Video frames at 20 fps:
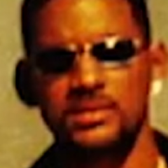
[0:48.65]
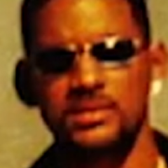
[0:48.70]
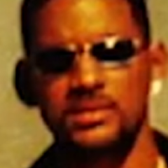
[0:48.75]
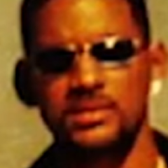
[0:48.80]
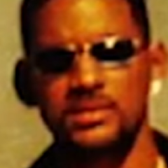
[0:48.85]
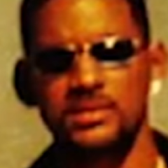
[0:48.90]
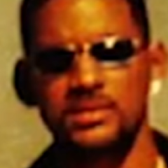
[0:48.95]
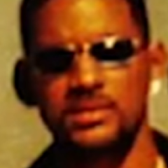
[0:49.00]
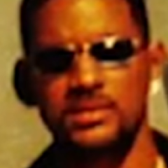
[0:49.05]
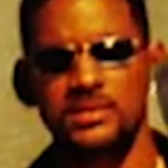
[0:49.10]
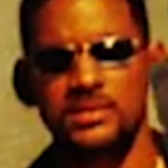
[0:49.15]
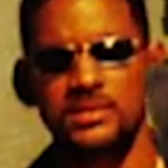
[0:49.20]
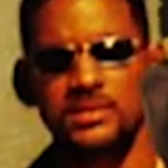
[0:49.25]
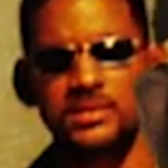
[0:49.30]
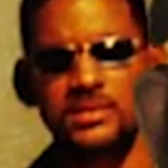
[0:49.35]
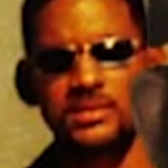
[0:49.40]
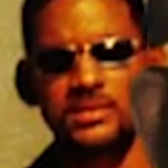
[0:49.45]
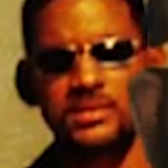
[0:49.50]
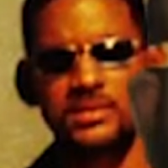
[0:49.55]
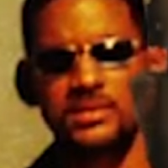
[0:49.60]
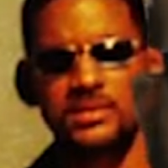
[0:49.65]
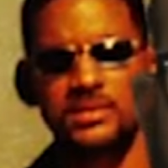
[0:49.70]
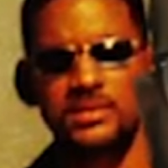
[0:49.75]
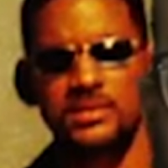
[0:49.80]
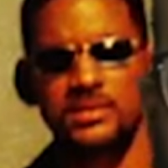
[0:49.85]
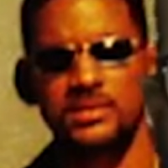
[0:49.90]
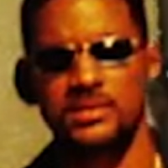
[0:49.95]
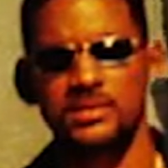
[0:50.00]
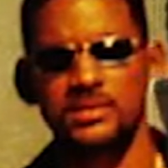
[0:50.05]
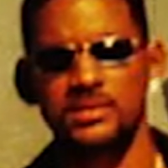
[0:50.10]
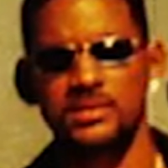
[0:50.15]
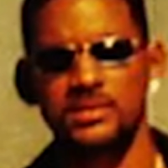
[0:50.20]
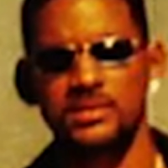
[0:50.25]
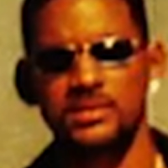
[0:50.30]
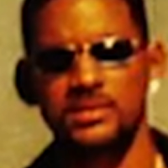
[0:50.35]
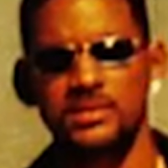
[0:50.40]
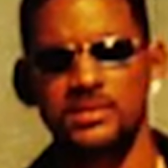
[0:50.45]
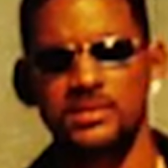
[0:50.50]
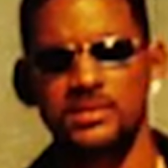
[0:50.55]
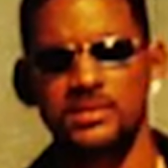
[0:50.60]

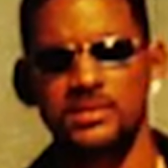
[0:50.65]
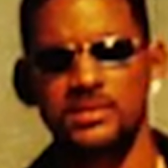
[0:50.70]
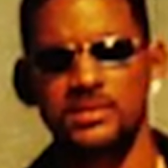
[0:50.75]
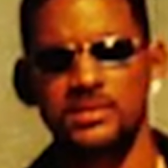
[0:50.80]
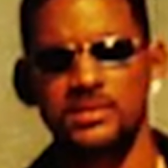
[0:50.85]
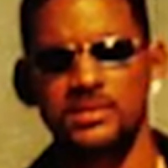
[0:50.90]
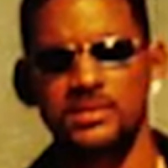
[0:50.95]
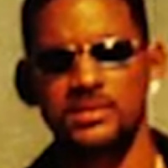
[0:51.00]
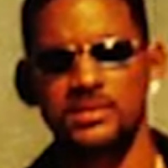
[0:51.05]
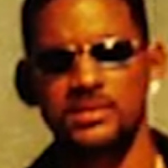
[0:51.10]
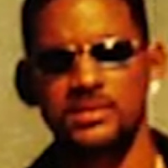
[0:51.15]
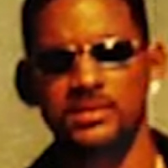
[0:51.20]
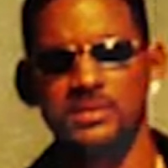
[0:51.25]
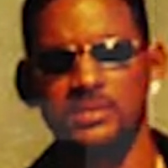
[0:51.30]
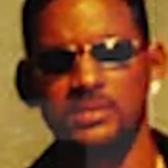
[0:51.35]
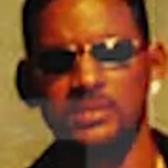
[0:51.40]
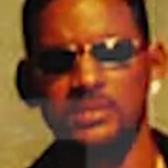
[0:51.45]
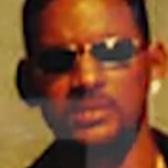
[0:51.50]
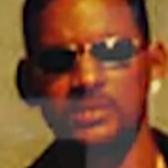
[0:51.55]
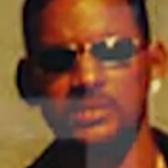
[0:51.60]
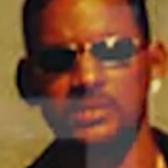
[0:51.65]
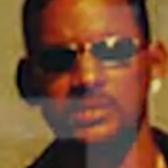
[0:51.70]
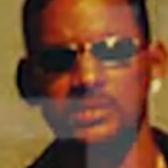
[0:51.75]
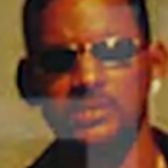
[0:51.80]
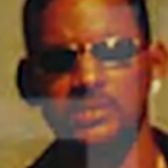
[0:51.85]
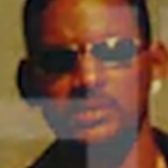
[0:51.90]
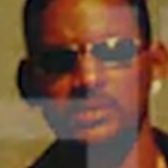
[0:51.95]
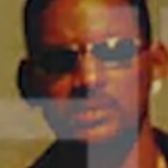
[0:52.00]
(not speaking)